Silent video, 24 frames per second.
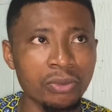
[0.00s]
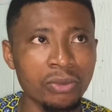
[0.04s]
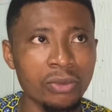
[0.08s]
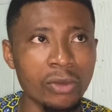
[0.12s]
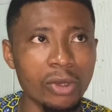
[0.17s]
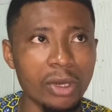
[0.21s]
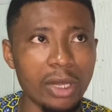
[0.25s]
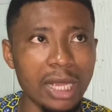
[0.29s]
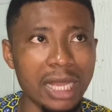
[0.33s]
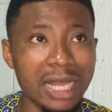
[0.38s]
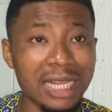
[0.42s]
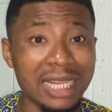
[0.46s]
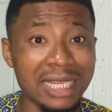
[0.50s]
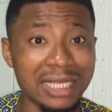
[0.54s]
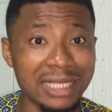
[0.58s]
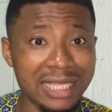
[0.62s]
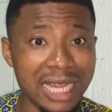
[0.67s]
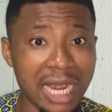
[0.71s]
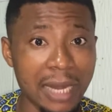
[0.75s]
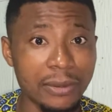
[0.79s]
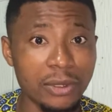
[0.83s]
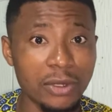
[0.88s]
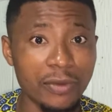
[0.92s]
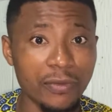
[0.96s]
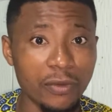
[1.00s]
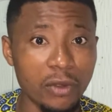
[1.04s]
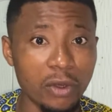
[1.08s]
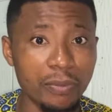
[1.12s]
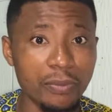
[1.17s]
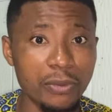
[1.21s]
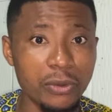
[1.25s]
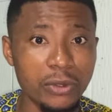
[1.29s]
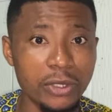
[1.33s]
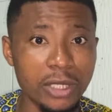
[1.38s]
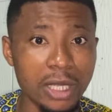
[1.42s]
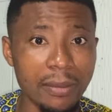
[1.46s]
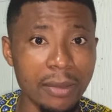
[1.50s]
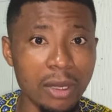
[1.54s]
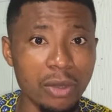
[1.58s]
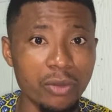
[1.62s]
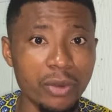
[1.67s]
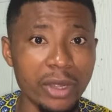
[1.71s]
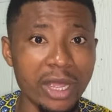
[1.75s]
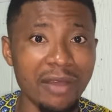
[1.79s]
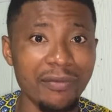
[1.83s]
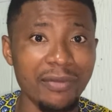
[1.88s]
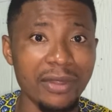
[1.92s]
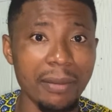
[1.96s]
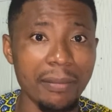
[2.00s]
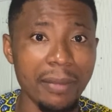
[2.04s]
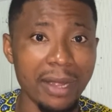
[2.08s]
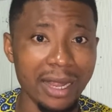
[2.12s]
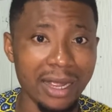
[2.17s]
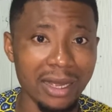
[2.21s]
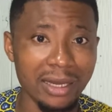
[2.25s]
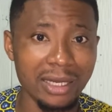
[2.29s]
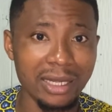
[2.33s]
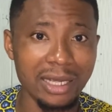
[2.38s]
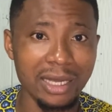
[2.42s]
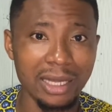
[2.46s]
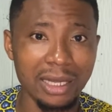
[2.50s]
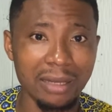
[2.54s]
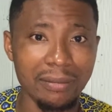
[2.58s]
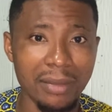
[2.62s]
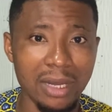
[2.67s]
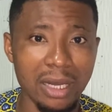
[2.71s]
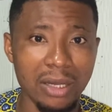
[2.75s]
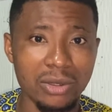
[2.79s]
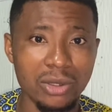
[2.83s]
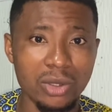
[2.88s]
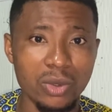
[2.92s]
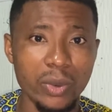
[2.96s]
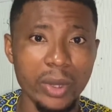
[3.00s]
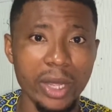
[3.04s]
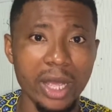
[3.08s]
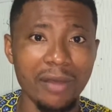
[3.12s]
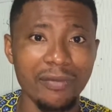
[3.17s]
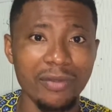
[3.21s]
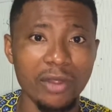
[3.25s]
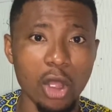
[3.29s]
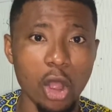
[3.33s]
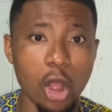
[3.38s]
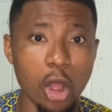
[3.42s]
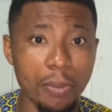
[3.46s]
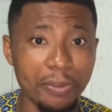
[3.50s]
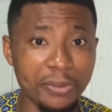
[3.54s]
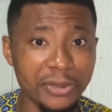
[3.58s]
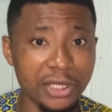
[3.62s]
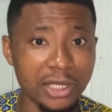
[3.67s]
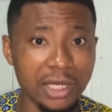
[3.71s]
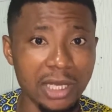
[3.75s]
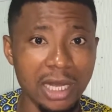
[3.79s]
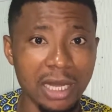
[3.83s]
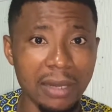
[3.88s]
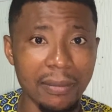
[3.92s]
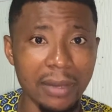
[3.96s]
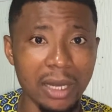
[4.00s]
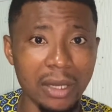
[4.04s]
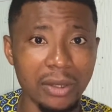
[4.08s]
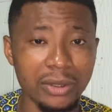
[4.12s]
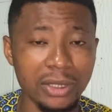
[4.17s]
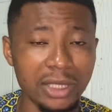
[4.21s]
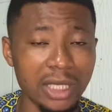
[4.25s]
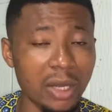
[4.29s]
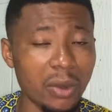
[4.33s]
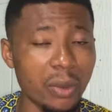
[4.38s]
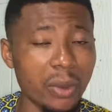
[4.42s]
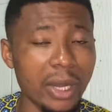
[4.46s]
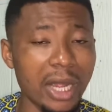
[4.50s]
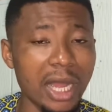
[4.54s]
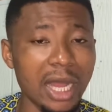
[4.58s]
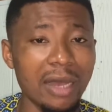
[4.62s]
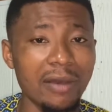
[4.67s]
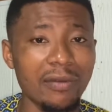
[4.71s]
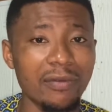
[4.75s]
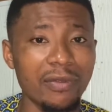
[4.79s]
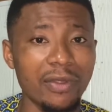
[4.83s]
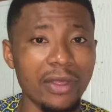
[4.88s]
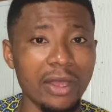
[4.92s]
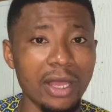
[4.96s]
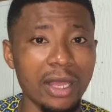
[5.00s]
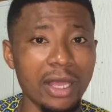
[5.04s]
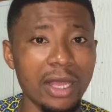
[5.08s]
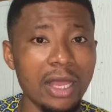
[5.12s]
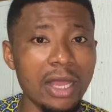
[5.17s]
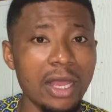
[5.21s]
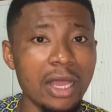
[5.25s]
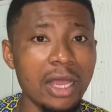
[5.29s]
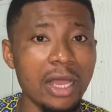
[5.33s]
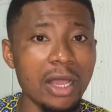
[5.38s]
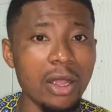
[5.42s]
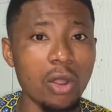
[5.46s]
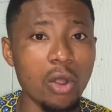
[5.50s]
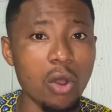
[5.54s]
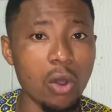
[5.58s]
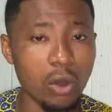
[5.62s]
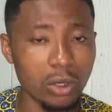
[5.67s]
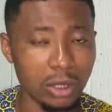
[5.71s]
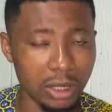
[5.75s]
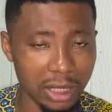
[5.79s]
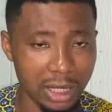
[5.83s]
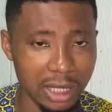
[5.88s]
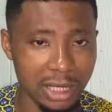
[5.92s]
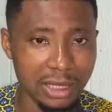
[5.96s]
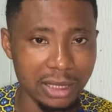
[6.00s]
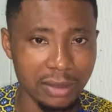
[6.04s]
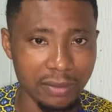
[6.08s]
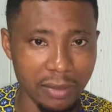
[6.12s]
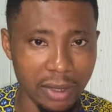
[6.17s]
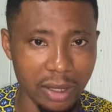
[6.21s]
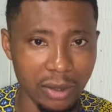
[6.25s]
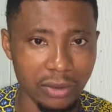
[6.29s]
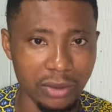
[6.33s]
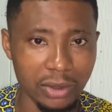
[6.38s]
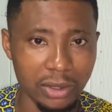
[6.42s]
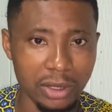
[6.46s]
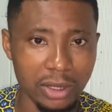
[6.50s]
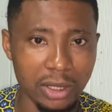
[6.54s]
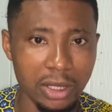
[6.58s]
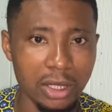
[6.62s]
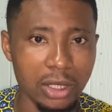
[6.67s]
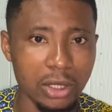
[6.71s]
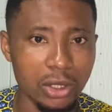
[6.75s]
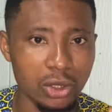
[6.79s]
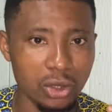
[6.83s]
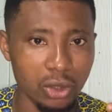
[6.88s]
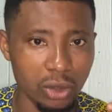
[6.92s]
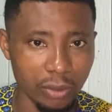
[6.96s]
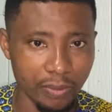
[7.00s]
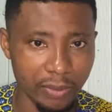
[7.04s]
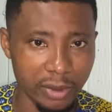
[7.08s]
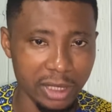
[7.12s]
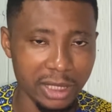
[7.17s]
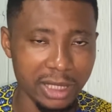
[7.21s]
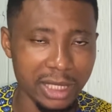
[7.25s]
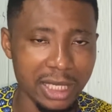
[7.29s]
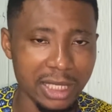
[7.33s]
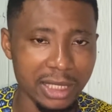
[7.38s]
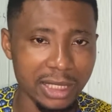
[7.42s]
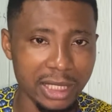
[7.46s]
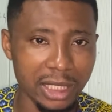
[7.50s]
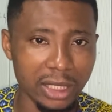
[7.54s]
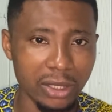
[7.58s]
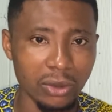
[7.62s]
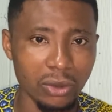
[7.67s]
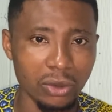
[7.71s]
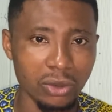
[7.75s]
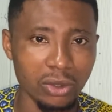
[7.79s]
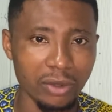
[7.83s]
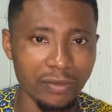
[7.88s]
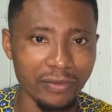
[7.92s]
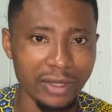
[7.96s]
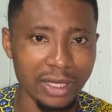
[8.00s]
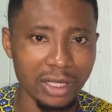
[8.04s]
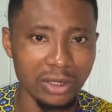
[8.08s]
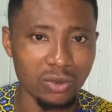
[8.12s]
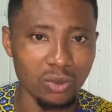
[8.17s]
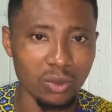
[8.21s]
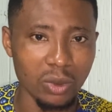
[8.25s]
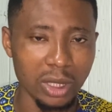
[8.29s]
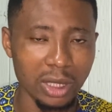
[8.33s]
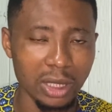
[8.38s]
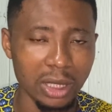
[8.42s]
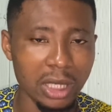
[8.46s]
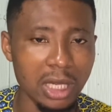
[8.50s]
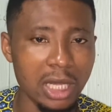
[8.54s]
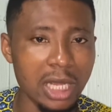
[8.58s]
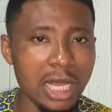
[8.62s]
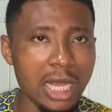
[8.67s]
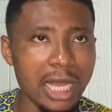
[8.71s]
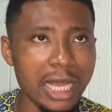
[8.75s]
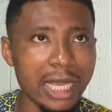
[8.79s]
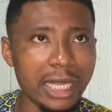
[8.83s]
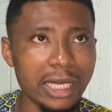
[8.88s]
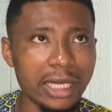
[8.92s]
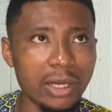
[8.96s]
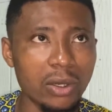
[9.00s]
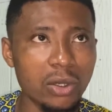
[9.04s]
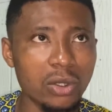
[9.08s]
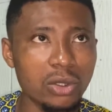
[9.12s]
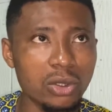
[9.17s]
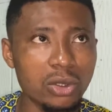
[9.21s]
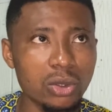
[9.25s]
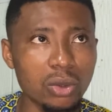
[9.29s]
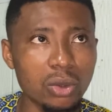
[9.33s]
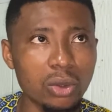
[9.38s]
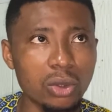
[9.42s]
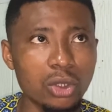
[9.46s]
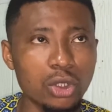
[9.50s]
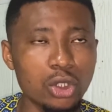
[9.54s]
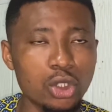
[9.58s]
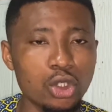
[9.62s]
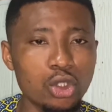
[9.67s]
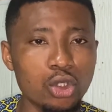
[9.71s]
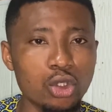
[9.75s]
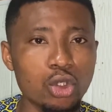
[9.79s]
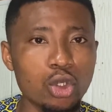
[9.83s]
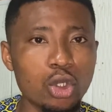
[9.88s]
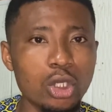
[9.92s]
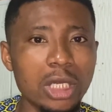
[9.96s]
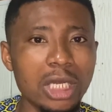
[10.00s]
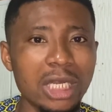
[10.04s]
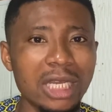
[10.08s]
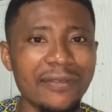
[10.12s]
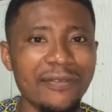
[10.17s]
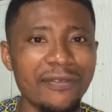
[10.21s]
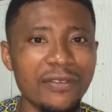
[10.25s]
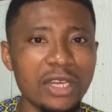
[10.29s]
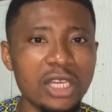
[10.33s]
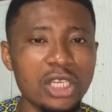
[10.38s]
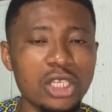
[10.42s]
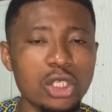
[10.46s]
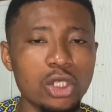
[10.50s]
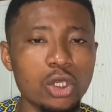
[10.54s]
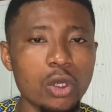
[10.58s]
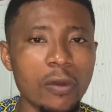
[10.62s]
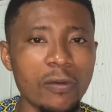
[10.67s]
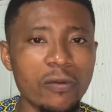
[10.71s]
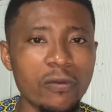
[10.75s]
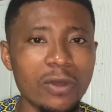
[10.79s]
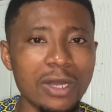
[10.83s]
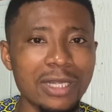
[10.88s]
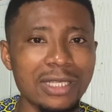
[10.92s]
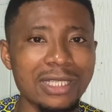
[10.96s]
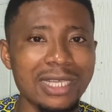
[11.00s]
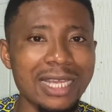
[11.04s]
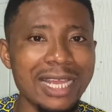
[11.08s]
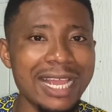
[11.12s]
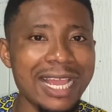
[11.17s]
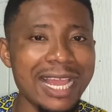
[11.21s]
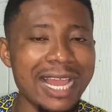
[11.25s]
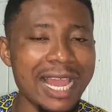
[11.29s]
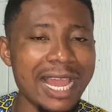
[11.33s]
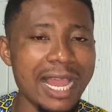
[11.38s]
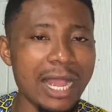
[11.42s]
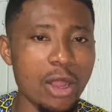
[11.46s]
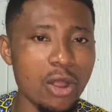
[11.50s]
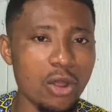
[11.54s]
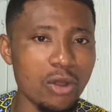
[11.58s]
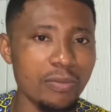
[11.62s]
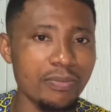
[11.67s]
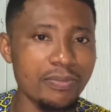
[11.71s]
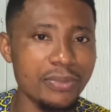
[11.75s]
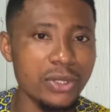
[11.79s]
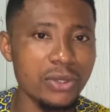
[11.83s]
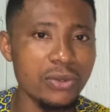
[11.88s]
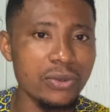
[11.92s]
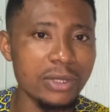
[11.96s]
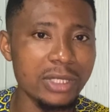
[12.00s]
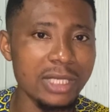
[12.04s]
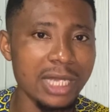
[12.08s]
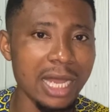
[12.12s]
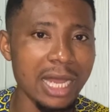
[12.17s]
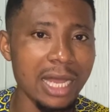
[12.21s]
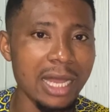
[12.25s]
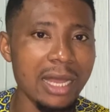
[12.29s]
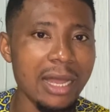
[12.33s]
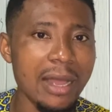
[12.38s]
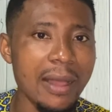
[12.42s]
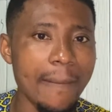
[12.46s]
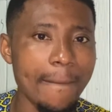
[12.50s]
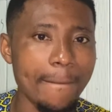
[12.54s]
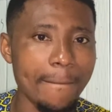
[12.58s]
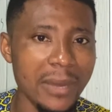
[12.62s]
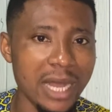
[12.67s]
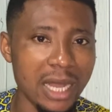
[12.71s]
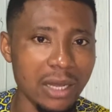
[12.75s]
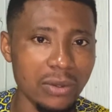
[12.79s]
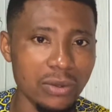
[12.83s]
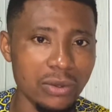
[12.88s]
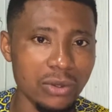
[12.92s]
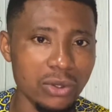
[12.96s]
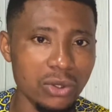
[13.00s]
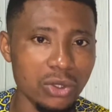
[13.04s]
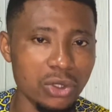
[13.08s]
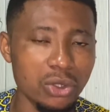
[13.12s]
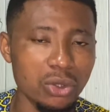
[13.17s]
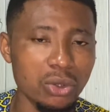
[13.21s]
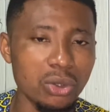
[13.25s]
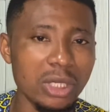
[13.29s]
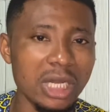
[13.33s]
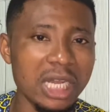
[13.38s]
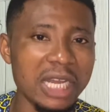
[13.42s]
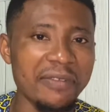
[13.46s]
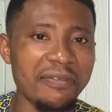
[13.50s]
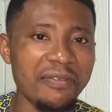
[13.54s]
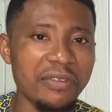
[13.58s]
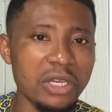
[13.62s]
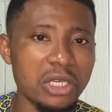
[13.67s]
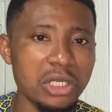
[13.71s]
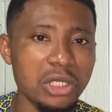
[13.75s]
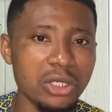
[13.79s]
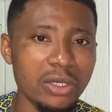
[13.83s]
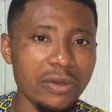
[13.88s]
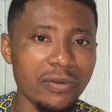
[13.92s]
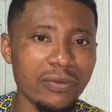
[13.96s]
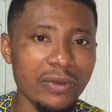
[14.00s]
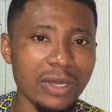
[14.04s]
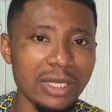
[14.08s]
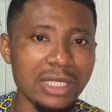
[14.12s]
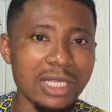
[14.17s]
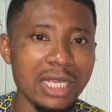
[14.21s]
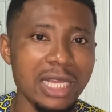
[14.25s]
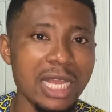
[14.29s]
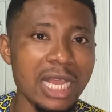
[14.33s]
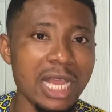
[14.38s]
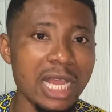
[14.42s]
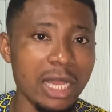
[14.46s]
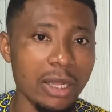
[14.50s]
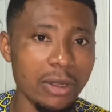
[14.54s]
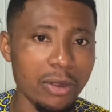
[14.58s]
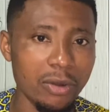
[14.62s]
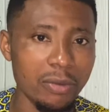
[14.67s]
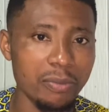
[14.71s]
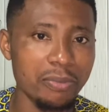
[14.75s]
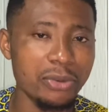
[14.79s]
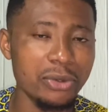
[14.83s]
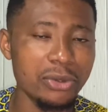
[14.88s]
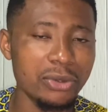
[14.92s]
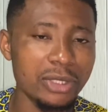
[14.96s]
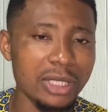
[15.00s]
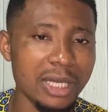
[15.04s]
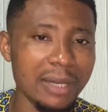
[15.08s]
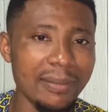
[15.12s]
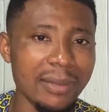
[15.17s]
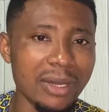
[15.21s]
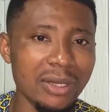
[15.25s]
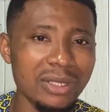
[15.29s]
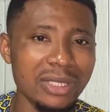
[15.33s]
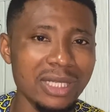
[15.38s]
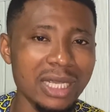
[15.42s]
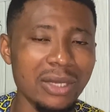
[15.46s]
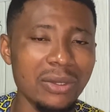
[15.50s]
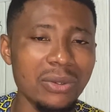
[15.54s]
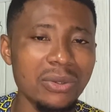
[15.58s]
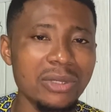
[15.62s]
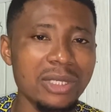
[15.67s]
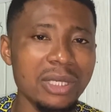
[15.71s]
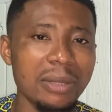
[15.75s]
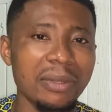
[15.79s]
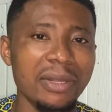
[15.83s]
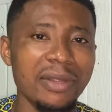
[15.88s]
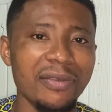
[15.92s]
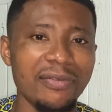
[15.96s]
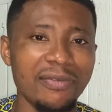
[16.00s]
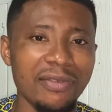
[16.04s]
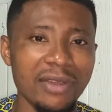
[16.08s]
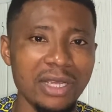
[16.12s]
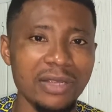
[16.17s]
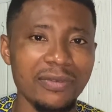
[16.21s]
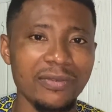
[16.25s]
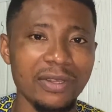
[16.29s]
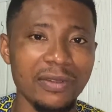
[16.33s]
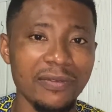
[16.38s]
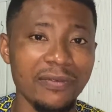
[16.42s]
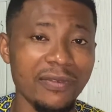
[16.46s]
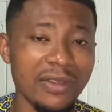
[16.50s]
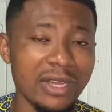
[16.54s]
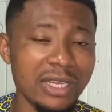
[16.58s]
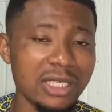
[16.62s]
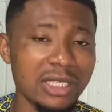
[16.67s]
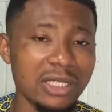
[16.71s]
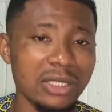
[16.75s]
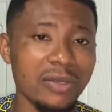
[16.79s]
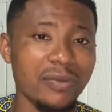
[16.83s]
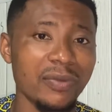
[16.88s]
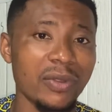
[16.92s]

the types of computer mouse, we have the mechanical mouse, we have the optical mouse, and we have the cordless mouse. So please, let's take note of that one. And also, you should know the definition of what a computer mouse. You should know the definition of what a computer mouse, and know some of the function of the